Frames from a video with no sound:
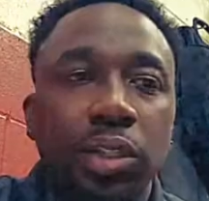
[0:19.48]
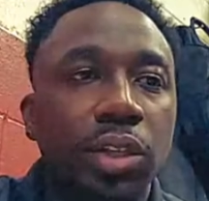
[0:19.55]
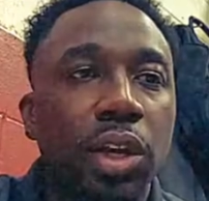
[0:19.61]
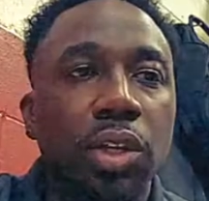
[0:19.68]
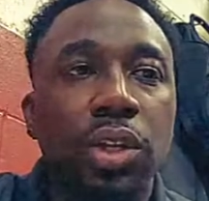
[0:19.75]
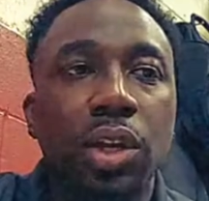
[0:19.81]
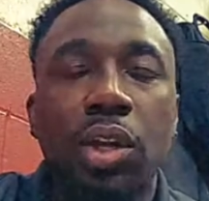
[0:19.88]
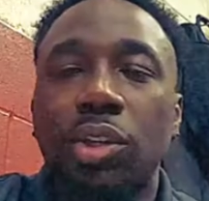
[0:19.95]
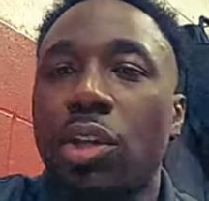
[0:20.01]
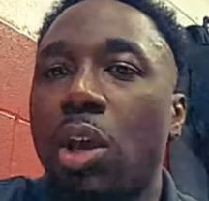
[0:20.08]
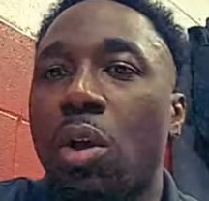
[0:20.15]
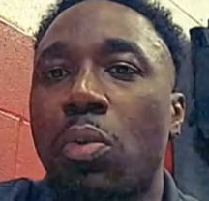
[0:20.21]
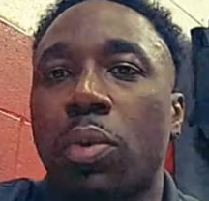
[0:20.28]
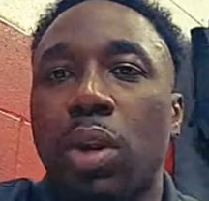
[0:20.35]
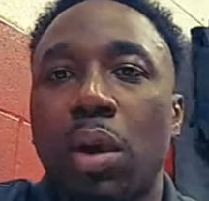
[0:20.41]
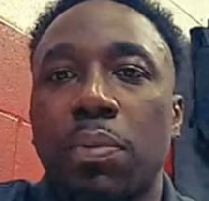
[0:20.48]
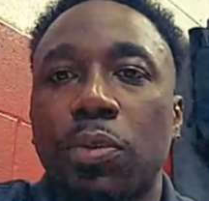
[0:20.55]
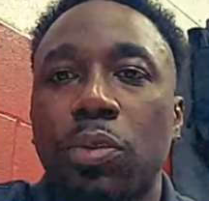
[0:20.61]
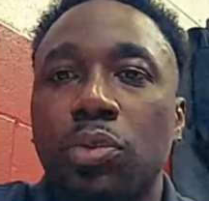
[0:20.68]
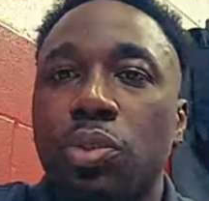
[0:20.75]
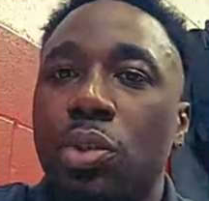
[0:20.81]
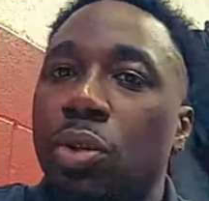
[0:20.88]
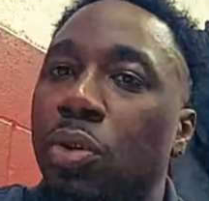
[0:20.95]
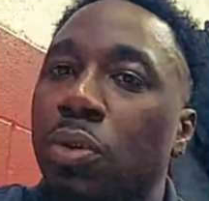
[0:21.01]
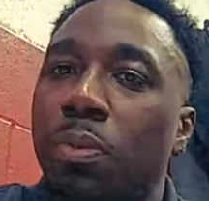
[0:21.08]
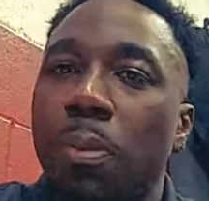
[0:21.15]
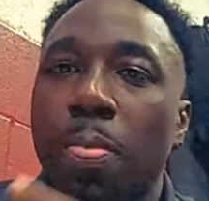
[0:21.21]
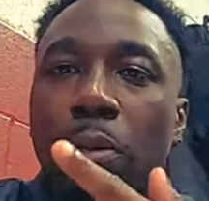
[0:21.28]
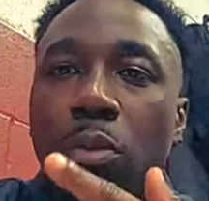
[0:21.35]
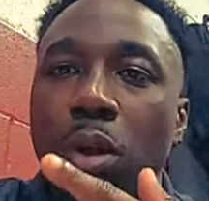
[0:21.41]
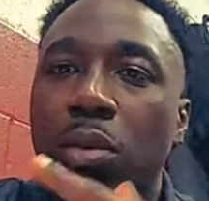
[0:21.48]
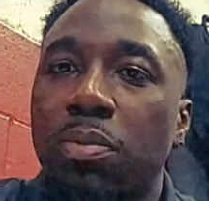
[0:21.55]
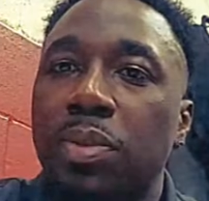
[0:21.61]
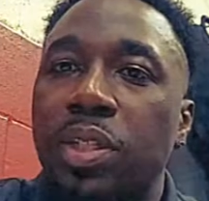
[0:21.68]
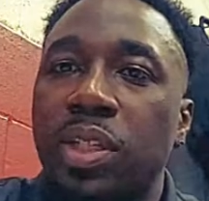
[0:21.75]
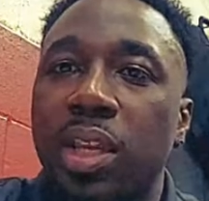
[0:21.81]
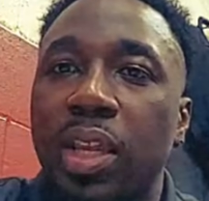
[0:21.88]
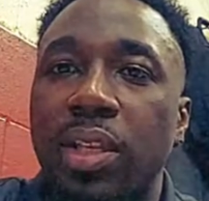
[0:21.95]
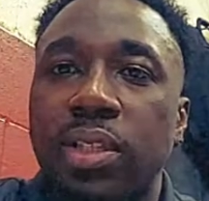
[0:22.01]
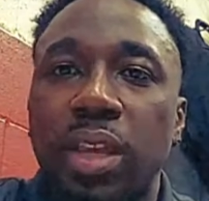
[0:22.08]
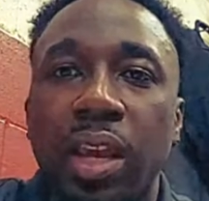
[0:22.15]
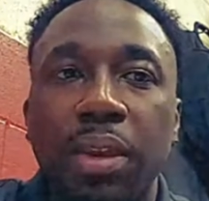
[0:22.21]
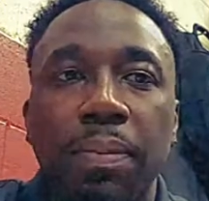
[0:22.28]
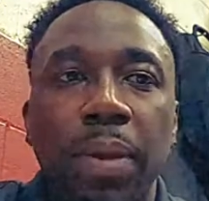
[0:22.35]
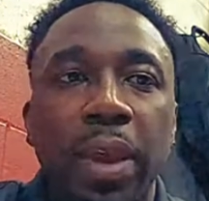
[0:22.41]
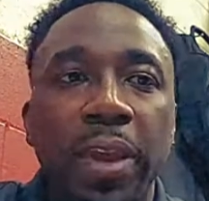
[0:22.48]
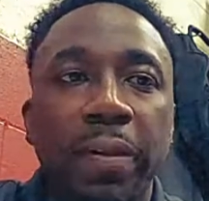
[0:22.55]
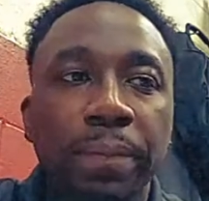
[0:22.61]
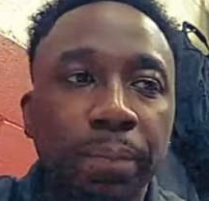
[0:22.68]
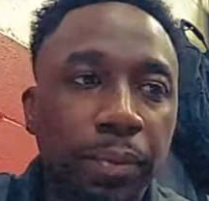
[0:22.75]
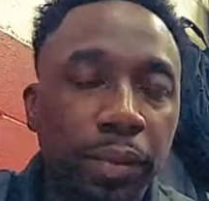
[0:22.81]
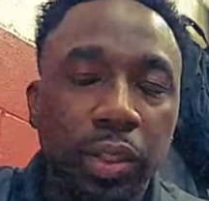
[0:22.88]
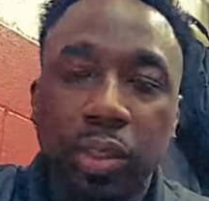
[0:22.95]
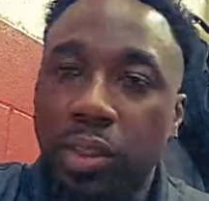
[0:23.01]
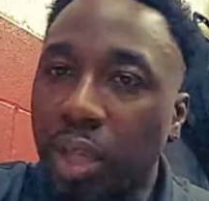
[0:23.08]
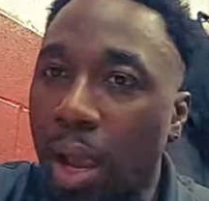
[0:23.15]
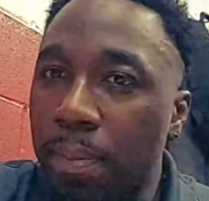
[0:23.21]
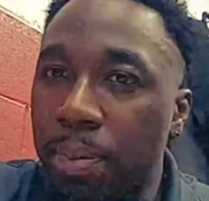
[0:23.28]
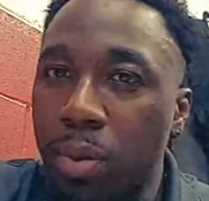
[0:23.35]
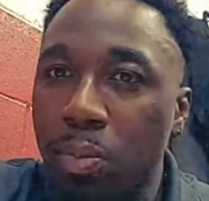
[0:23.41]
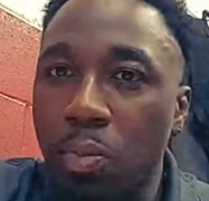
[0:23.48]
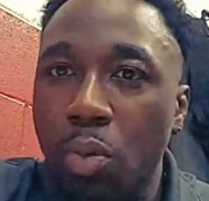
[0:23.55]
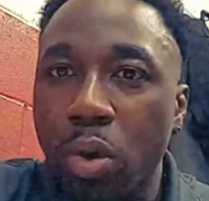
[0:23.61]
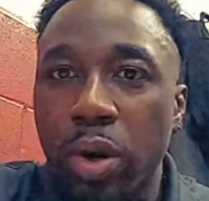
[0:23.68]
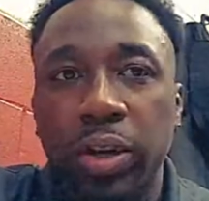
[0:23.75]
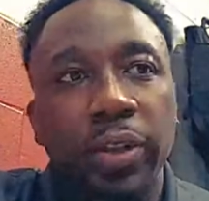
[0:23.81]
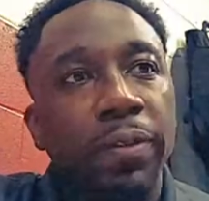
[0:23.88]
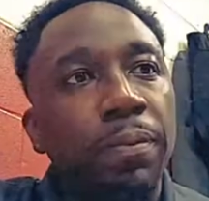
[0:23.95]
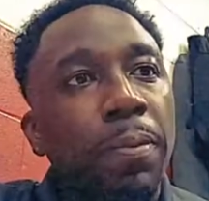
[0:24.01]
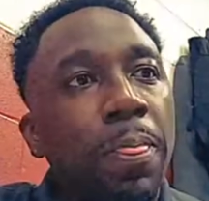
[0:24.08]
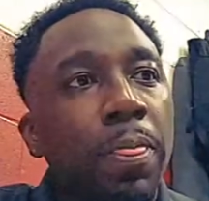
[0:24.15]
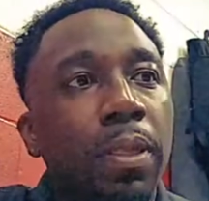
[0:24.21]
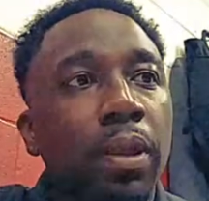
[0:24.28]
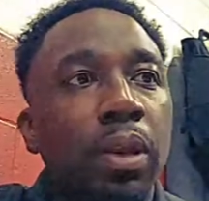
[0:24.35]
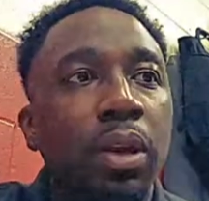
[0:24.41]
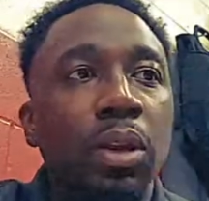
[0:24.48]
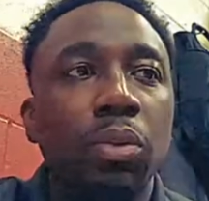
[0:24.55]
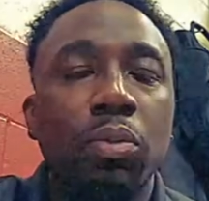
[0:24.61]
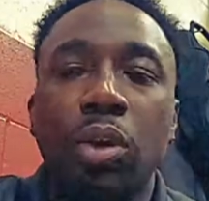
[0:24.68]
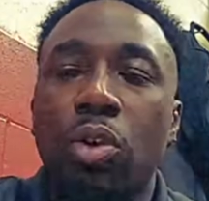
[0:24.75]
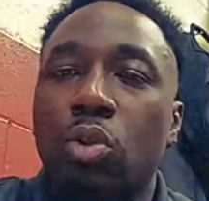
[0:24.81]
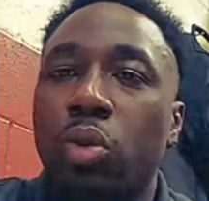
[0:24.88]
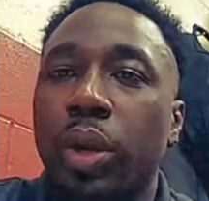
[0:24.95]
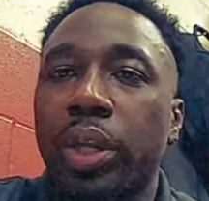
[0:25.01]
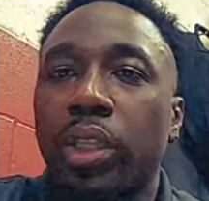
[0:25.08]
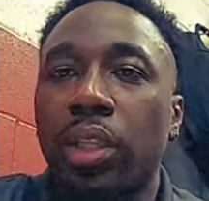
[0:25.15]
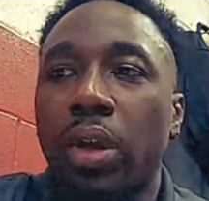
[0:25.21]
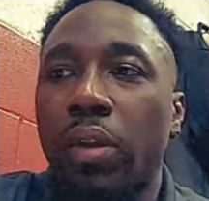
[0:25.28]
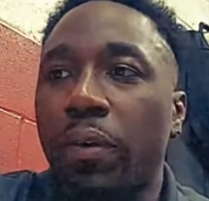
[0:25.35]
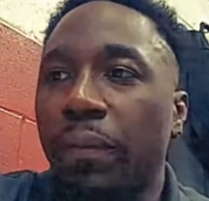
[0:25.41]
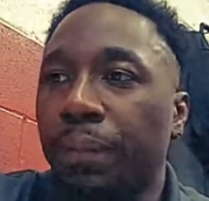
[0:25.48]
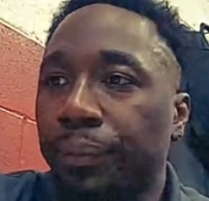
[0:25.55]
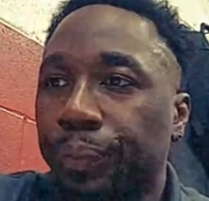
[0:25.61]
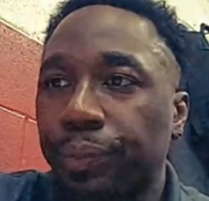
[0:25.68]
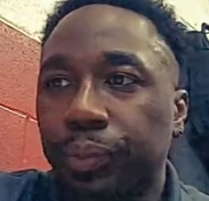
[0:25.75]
Yo yo yo, what up YouTube? Welcome to Sinn-Take, man. Top of the morning. Real quick though.